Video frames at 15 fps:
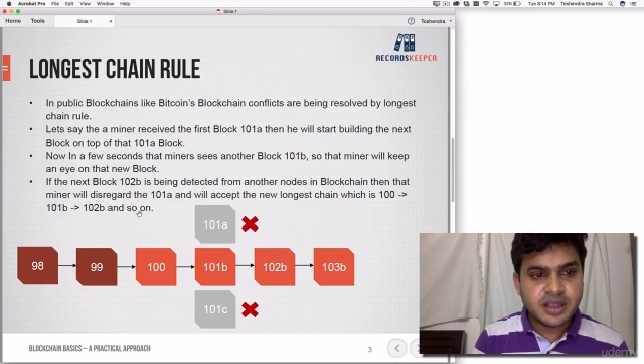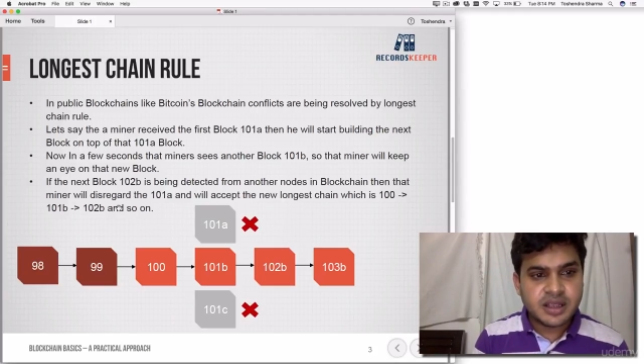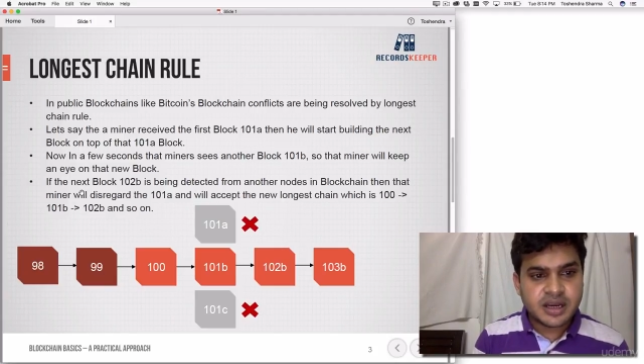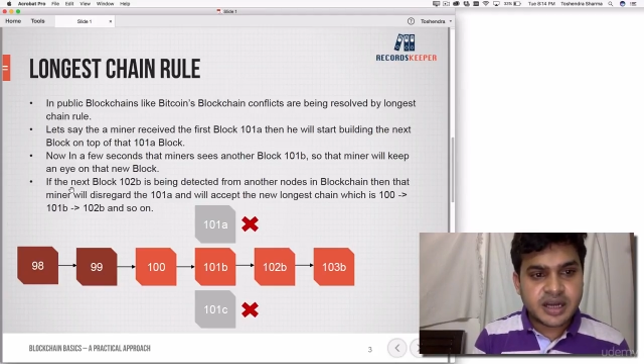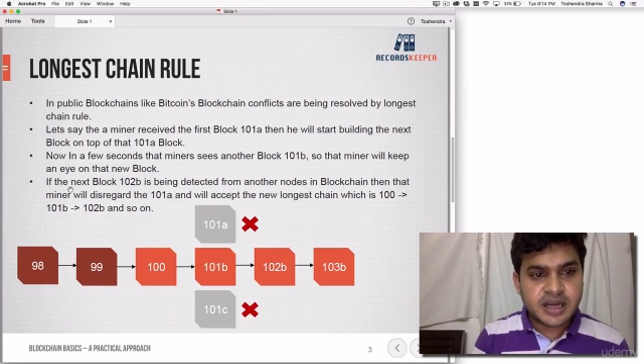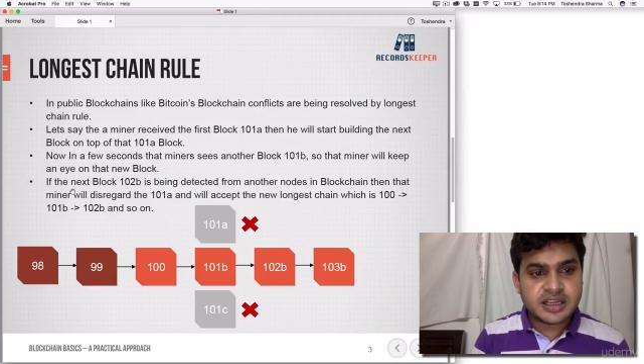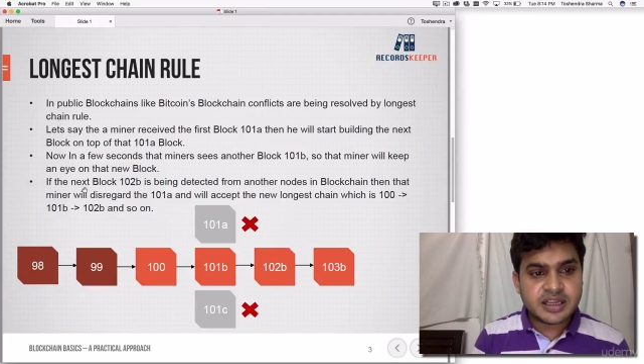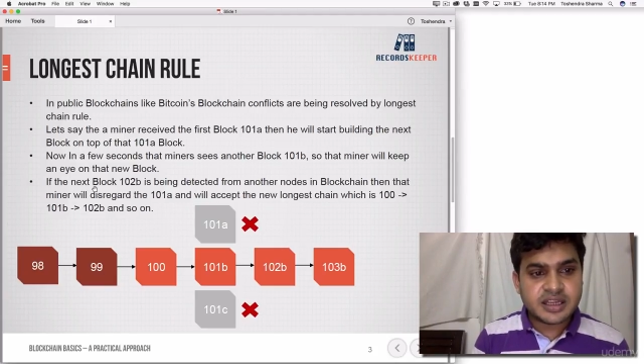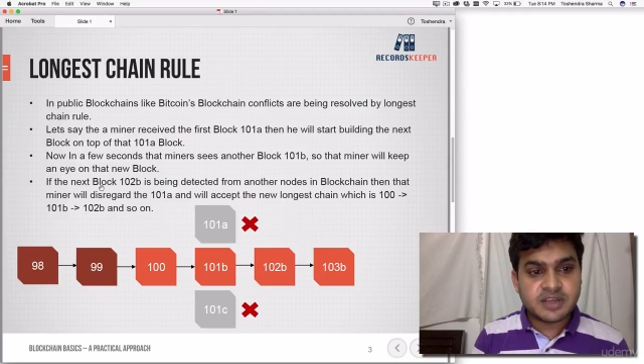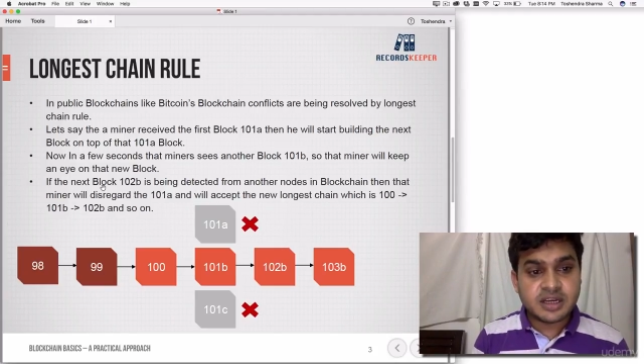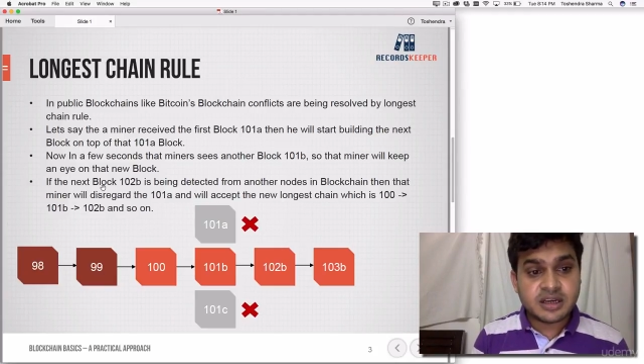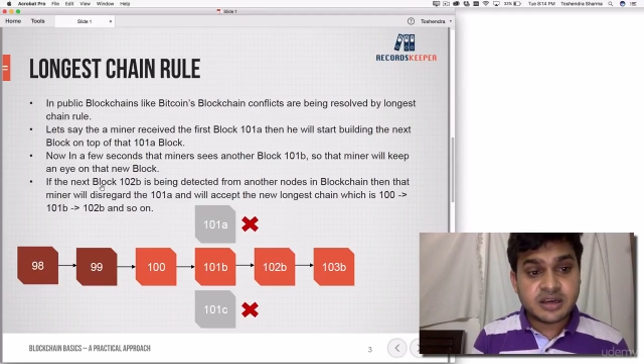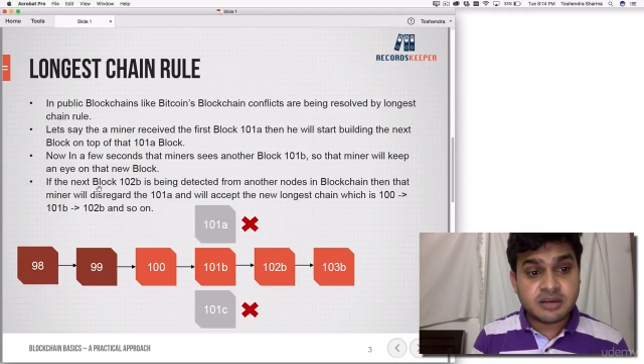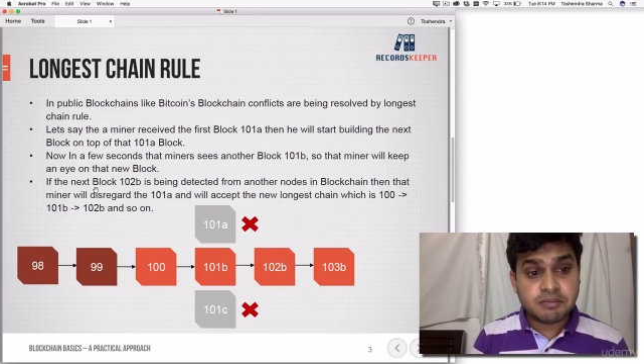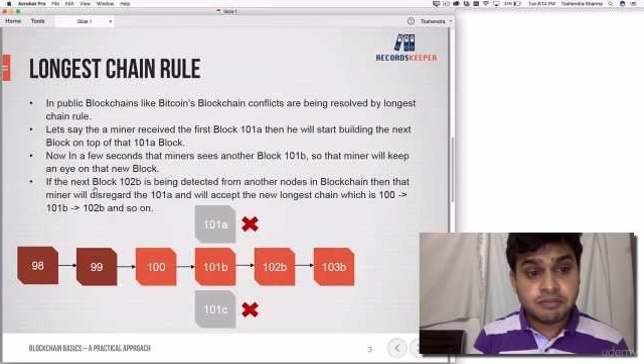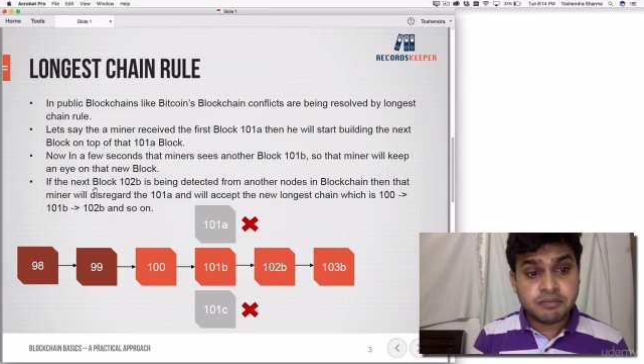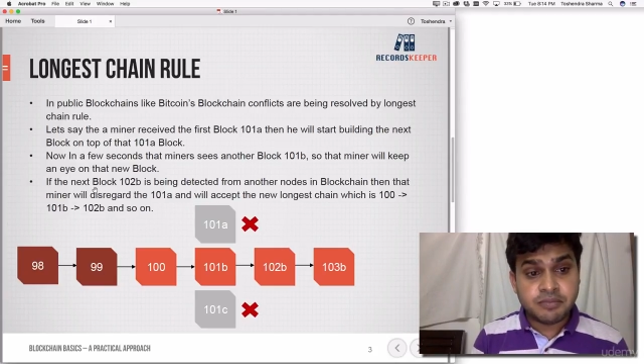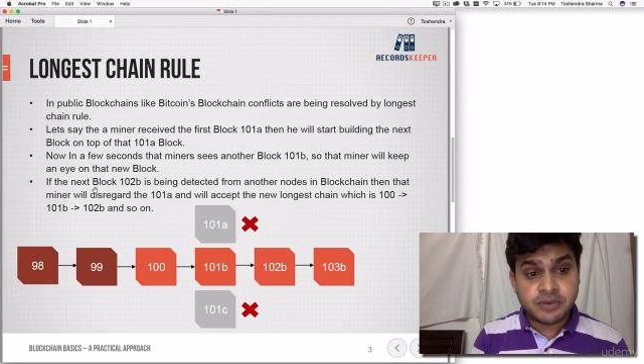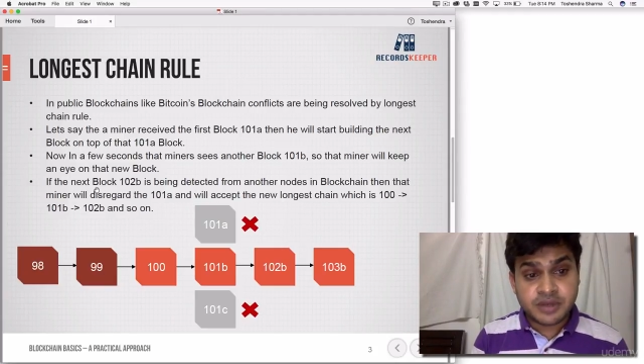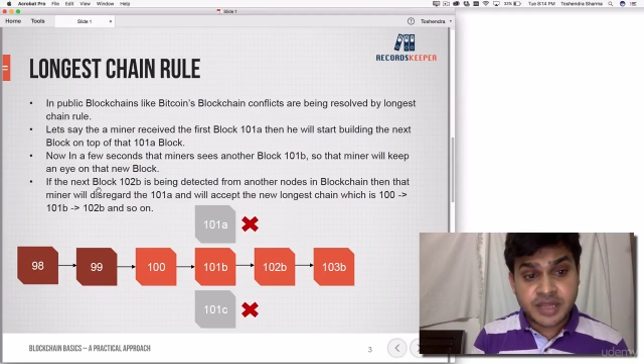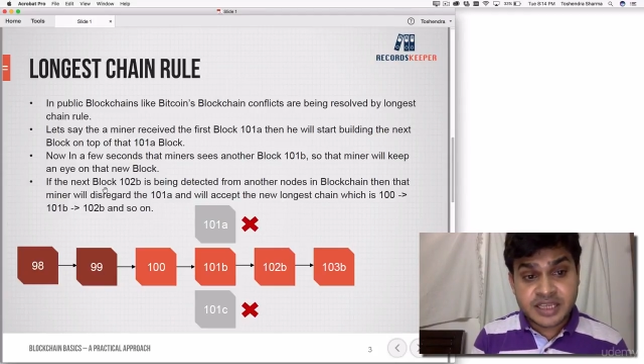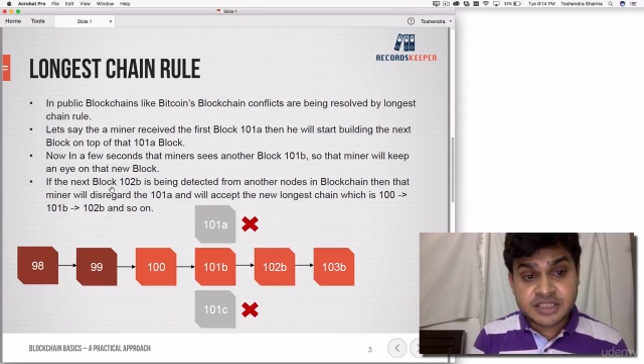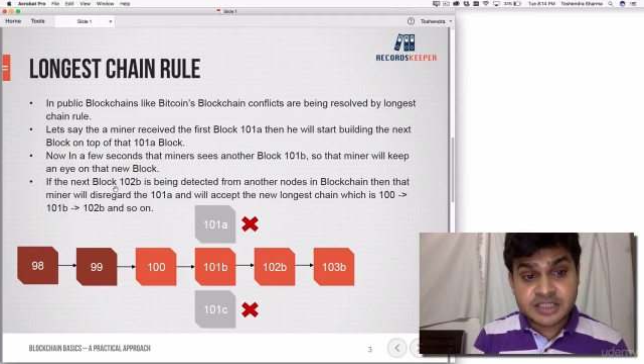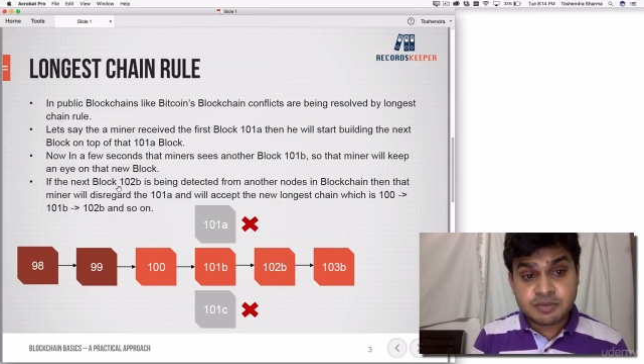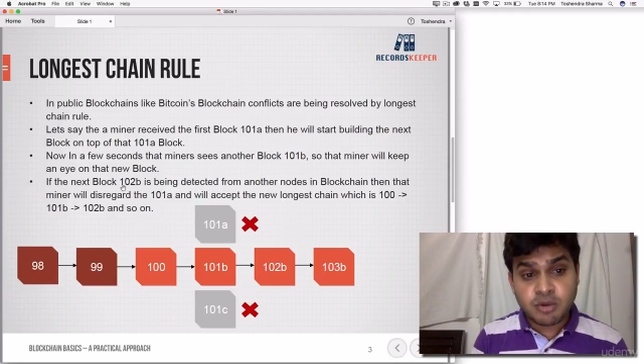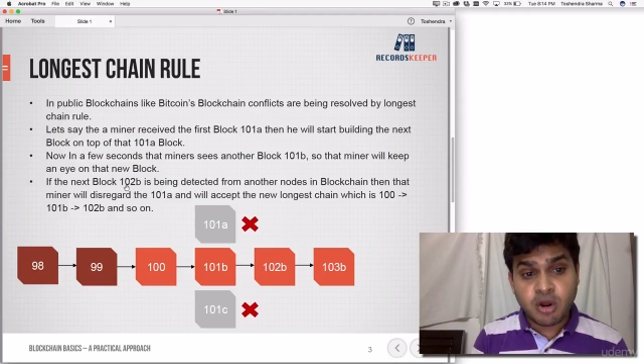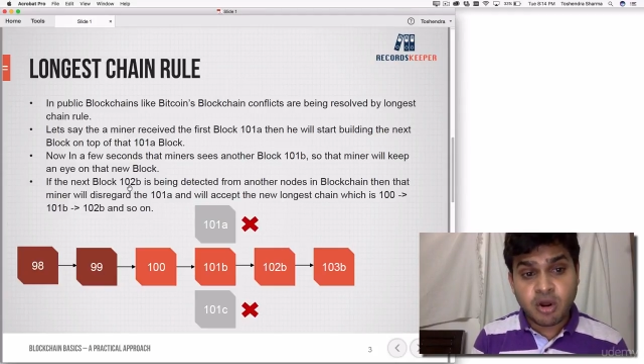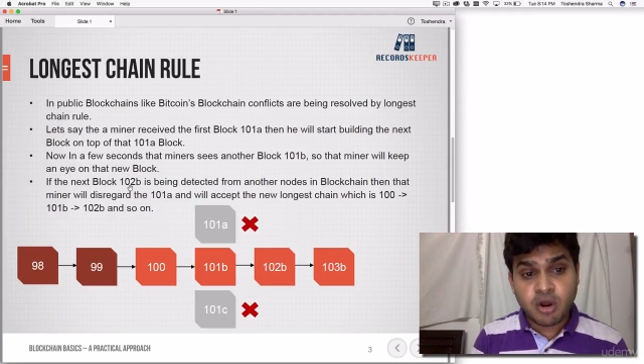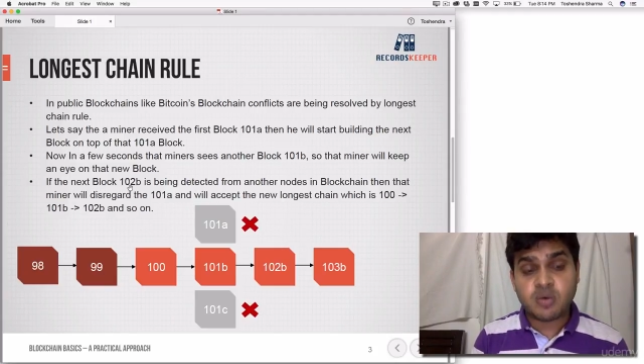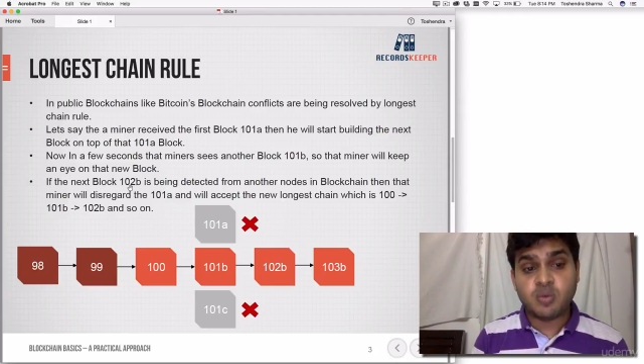right, if the next block